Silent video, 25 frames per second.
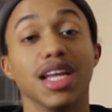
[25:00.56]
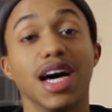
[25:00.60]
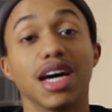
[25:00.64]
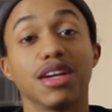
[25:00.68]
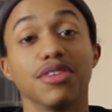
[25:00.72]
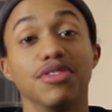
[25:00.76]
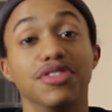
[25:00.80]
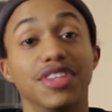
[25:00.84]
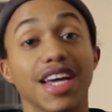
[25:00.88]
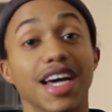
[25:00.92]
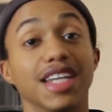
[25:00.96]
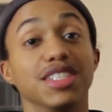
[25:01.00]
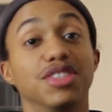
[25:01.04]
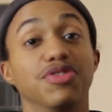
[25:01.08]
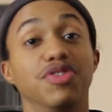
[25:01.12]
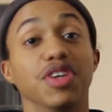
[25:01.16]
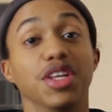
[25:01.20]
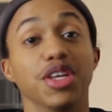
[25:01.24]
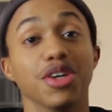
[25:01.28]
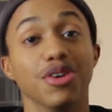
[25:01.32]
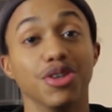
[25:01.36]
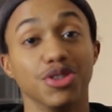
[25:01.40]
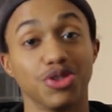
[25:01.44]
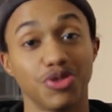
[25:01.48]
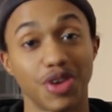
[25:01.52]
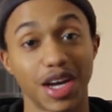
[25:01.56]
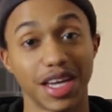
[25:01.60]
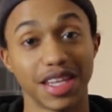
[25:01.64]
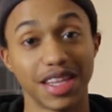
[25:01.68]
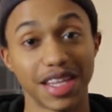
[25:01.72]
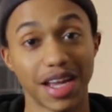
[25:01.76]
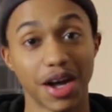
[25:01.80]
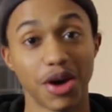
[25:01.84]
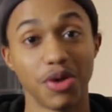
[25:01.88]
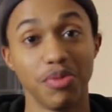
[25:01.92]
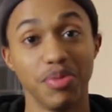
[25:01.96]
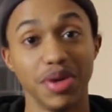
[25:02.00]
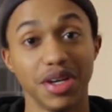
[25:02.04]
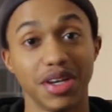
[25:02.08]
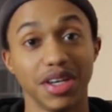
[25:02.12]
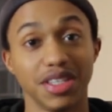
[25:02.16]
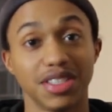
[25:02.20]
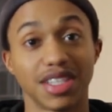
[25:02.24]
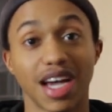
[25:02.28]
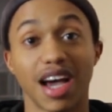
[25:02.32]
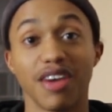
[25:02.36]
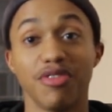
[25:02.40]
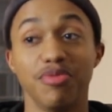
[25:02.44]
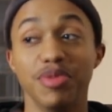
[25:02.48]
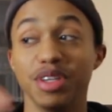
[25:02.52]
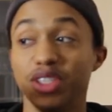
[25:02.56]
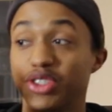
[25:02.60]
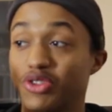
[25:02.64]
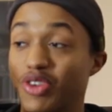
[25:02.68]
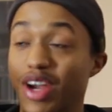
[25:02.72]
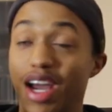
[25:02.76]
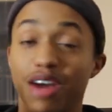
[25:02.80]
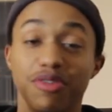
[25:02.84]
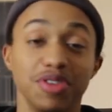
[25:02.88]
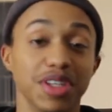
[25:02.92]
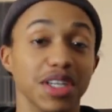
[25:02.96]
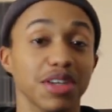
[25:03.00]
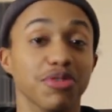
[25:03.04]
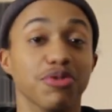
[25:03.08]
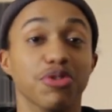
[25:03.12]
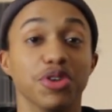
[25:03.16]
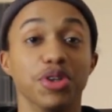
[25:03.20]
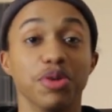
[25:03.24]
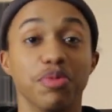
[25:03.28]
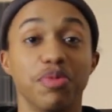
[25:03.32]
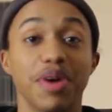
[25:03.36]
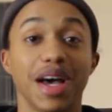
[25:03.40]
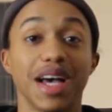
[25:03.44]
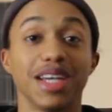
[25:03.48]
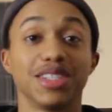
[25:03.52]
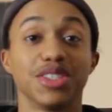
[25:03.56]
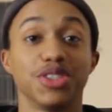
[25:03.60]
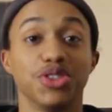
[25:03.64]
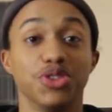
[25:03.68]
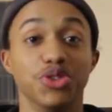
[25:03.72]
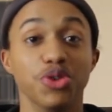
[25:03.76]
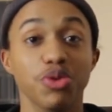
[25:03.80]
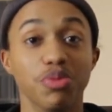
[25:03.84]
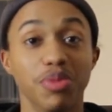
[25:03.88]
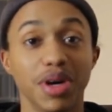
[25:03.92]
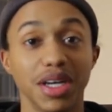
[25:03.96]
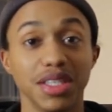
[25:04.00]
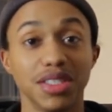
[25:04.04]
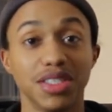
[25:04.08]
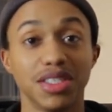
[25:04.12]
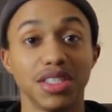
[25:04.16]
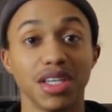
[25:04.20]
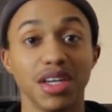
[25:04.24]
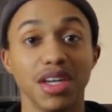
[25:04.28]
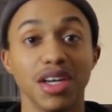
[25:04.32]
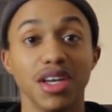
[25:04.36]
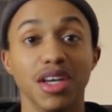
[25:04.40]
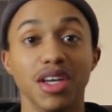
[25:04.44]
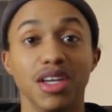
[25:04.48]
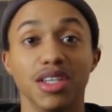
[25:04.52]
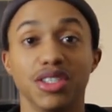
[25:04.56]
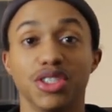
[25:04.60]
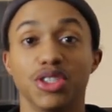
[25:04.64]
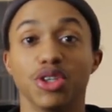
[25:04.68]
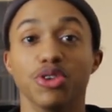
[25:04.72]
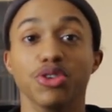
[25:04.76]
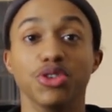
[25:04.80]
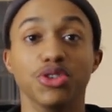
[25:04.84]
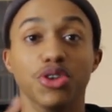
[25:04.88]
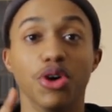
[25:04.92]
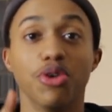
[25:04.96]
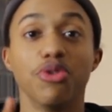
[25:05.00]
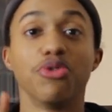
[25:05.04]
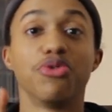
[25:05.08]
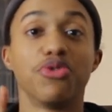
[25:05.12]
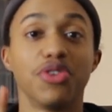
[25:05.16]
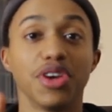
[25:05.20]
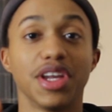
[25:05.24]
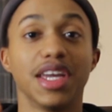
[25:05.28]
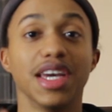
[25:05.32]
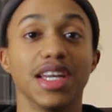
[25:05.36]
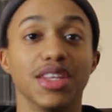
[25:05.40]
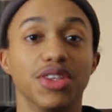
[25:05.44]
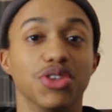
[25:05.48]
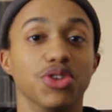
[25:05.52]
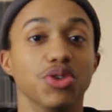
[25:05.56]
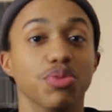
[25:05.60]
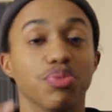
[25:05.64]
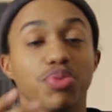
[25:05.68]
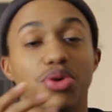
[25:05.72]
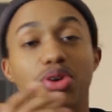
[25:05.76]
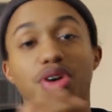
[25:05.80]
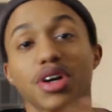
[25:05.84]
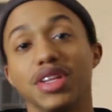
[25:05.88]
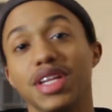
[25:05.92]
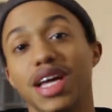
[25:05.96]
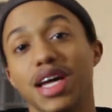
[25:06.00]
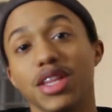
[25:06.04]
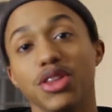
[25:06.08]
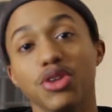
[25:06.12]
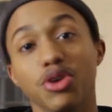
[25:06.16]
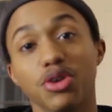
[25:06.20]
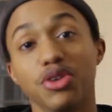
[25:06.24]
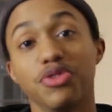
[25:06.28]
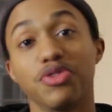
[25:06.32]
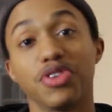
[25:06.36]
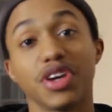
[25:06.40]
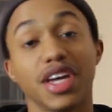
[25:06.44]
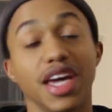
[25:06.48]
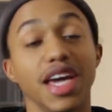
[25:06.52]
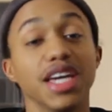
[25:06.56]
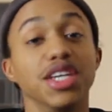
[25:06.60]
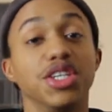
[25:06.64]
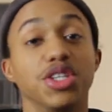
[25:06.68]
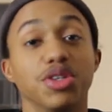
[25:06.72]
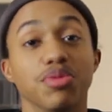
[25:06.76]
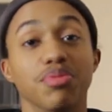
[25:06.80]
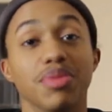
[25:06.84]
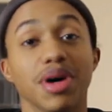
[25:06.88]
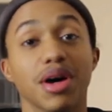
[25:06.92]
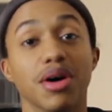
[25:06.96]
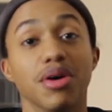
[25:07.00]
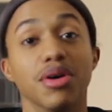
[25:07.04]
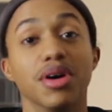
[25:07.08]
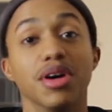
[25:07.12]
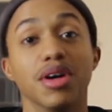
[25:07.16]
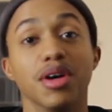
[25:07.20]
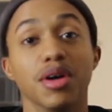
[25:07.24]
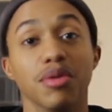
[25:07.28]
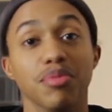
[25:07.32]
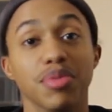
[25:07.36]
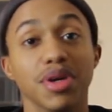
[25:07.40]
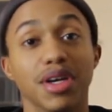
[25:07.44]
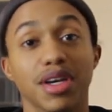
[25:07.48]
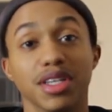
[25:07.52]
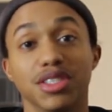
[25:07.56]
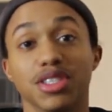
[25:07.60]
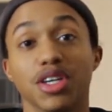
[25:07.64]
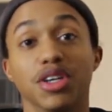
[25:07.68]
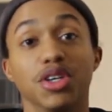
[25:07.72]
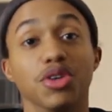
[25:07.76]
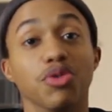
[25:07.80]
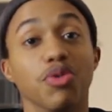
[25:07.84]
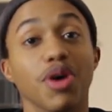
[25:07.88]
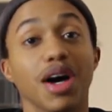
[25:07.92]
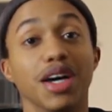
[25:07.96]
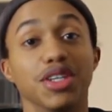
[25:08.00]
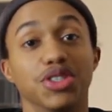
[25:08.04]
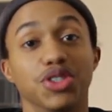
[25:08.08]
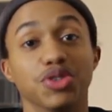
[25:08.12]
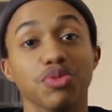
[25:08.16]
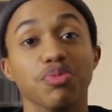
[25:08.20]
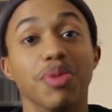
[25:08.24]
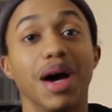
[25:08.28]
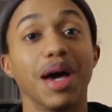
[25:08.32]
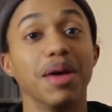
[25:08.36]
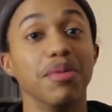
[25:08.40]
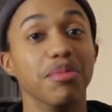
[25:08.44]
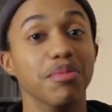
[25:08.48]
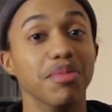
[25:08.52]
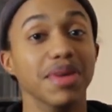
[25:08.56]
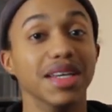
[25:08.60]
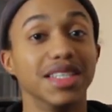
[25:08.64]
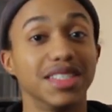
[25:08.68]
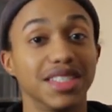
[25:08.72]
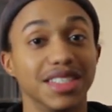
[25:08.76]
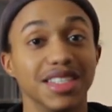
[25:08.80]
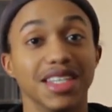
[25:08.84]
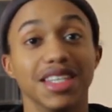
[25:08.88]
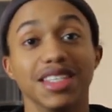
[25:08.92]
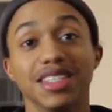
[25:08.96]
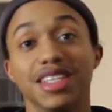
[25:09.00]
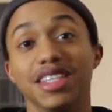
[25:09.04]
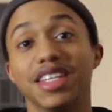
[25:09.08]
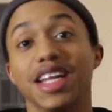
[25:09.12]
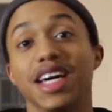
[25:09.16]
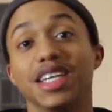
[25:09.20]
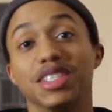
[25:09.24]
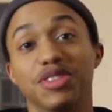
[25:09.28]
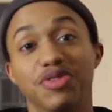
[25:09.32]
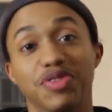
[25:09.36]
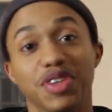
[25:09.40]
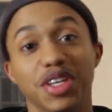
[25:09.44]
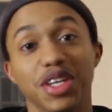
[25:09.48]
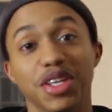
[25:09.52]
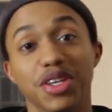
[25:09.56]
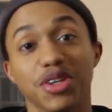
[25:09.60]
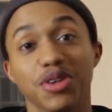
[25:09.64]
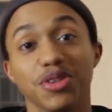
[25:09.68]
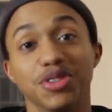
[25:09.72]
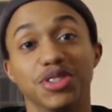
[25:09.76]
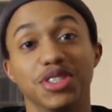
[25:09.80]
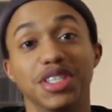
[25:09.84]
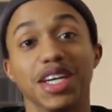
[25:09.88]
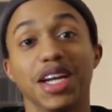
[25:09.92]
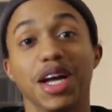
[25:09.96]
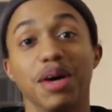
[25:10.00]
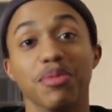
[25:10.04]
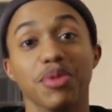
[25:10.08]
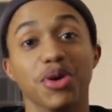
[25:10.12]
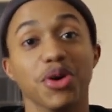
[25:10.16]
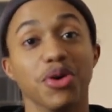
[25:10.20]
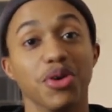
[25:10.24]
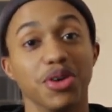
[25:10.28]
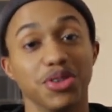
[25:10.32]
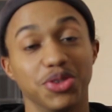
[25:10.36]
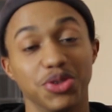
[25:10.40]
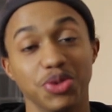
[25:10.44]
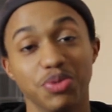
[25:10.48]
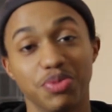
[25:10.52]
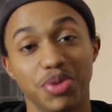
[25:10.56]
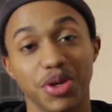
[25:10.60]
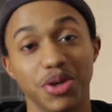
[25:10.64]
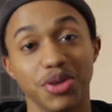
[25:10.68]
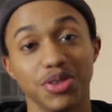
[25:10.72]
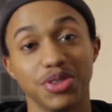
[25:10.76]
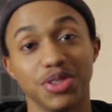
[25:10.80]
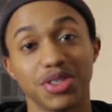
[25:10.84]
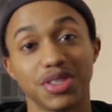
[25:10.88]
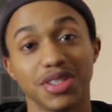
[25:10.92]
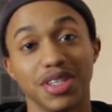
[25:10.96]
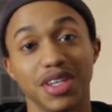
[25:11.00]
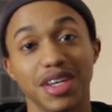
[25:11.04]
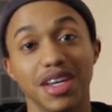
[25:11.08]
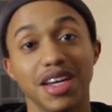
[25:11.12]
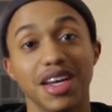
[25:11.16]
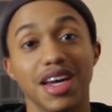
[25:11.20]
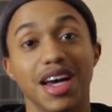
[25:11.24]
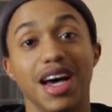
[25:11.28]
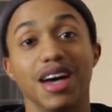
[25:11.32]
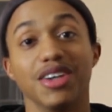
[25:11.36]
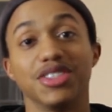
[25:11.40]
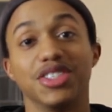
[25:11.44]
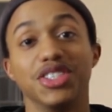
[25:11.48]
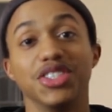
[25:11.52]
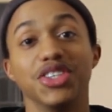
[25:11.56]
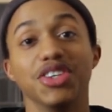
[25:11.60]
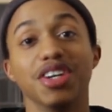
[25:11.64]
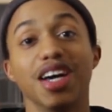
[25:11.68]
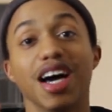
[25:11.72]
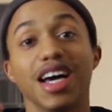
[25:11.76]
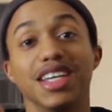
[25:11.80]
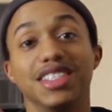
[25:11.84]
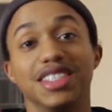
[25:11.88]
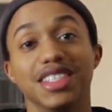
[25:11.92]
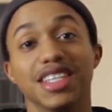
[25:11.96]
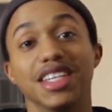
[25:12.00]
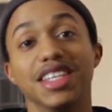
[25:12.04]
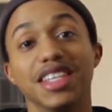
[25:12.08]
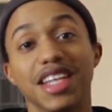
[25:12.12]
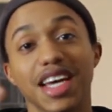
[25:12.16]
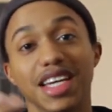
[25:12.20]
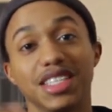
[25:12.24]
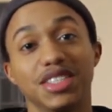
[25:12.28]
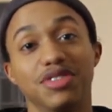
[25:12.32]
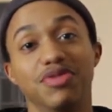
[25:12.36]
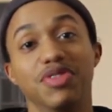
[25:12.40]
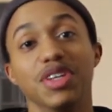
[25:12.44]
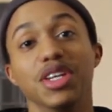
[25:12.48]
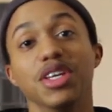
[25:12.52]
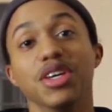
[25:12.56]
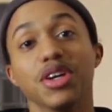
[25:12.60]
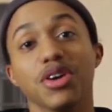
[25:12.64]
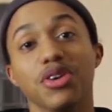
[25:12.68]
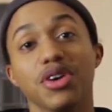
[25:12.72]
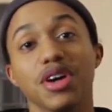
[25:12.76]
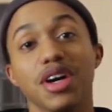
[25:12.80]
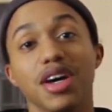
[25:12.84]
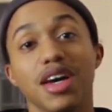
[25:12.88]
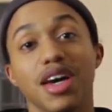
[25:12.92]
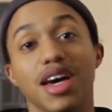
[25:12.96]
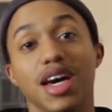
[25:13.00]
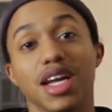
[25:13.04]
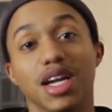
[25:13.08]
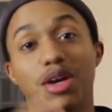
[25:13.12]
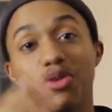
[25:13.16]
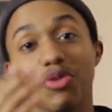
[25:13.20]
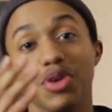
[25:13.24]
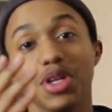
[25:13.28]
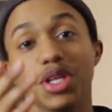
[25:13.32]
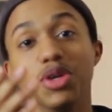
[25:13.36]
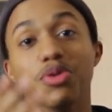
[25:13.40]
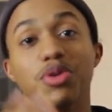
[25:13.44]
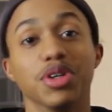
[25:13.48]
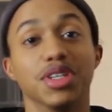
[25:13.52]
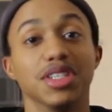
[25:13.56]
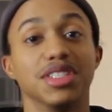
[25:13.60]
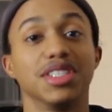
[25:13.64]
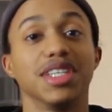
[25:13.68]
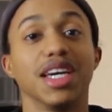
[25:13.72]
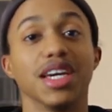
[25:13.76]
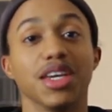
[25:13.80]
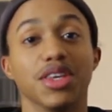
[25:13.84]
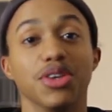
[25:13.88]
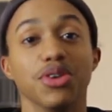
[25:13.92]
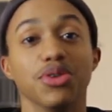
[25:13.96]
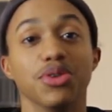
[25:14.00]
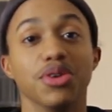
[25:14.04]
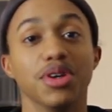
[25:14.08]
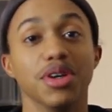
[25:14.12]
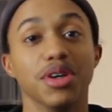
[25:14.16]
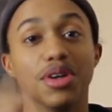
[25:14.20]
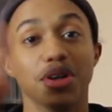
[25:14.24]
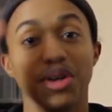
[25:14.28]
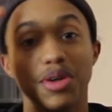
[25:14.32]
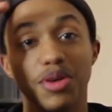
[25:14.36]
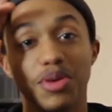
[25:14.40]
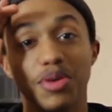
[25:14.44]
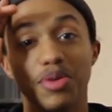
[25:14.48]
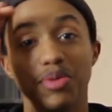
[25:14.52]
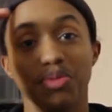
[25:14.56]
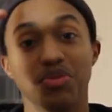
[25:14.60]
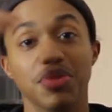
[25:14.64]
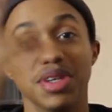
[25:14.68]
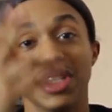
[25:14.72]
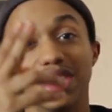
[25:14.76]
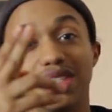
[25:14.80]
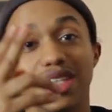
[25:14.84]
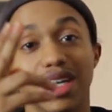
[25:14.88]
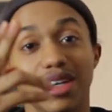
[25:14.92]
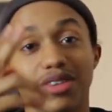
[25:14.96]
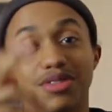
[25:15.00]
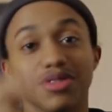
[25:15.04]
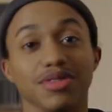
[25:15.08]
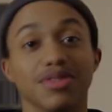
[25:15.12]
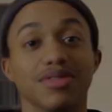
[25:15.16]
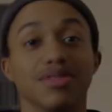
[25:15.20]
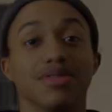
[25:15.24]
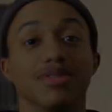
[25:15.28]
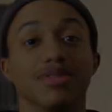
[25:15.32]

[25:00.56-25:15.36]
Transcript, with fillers: a lot of dance videos right now because I've been traveling for the past two months. So don't forget to put on that notification bell because otherwise you might miss the next videos that I'm going to post. I'll see you guys in the next video and I really want to thank you. Peace out.